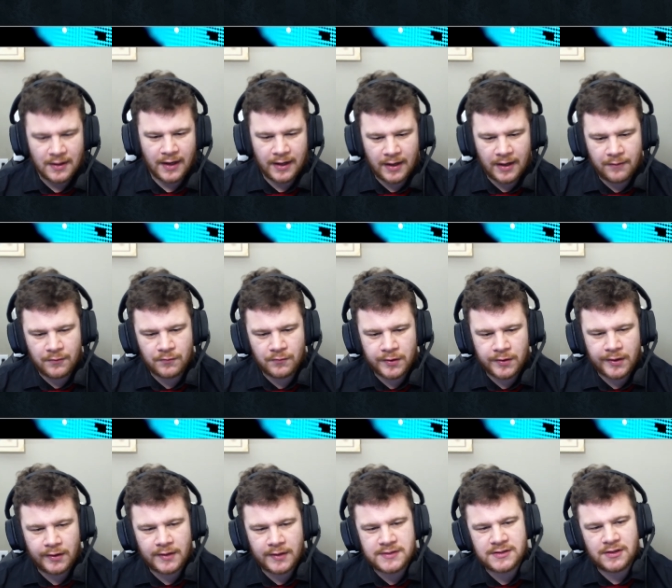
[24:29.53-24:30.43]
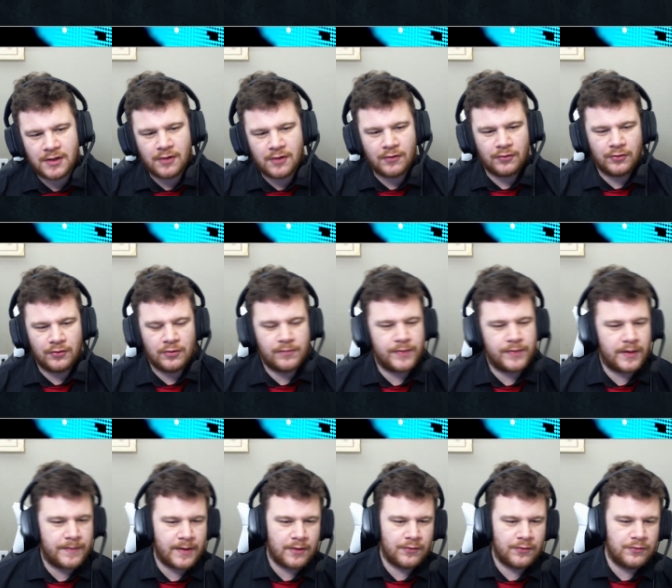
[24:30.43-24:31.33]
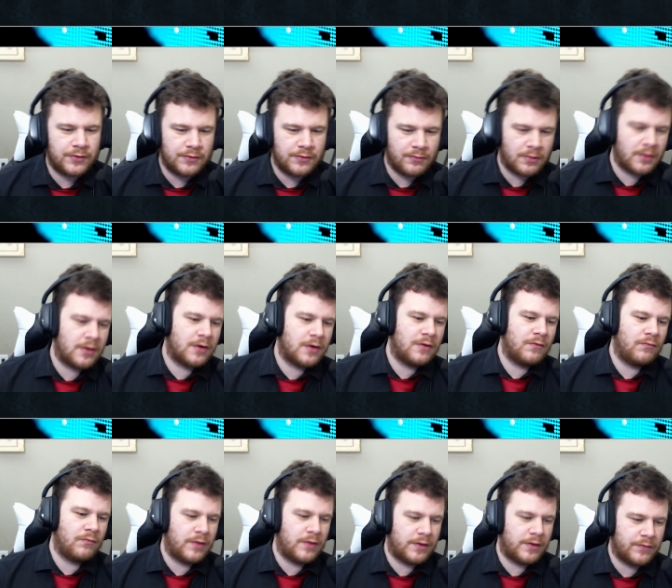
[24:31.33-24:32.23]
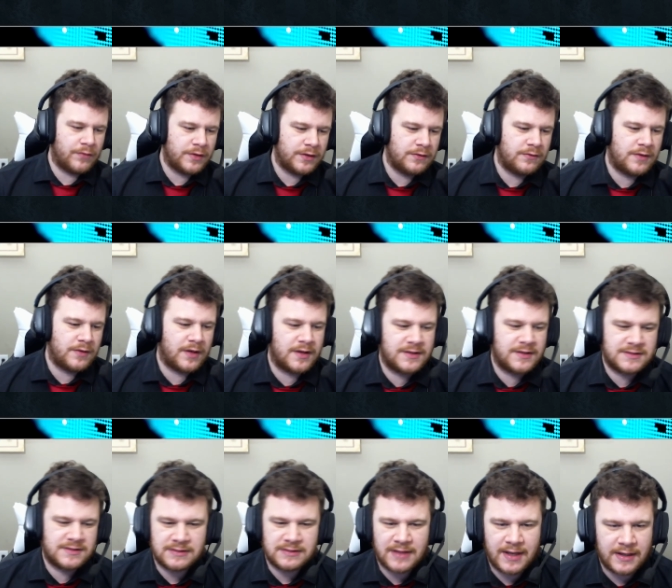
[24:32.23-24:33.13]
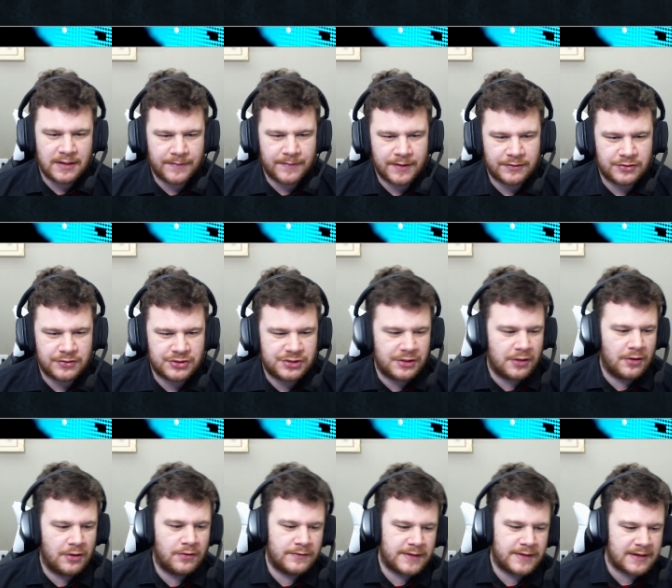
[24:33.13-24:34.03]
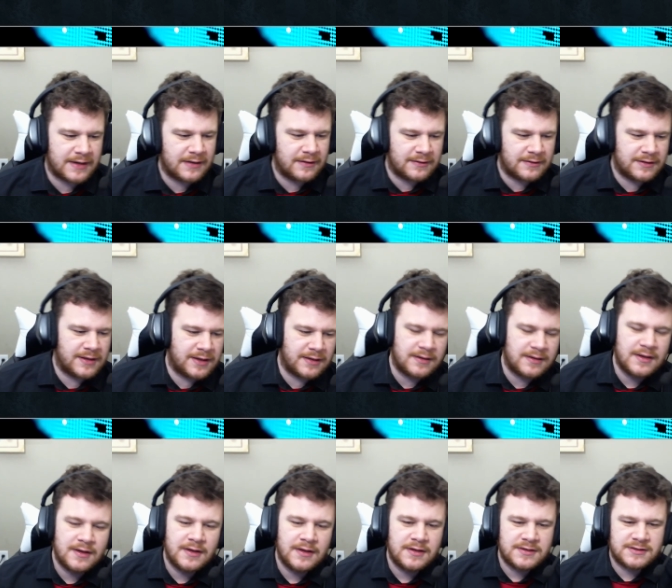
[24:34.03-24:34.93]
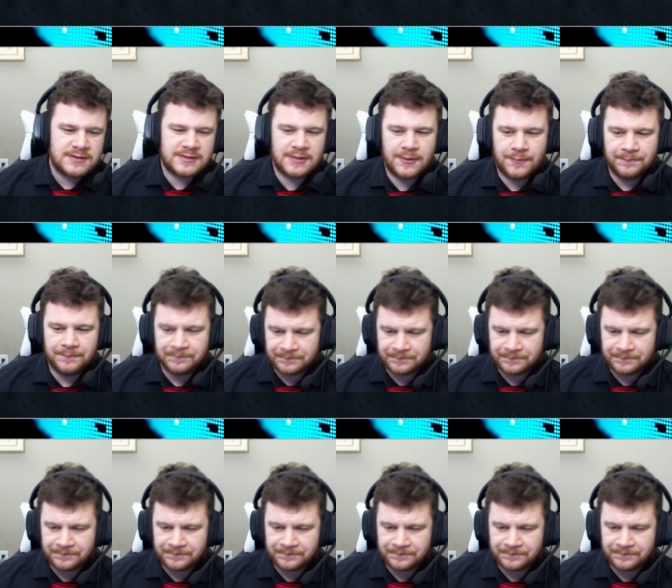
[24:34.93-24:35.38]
and I would really like to know a little bit about who you are, what you guys like about the show, that kind of thing. So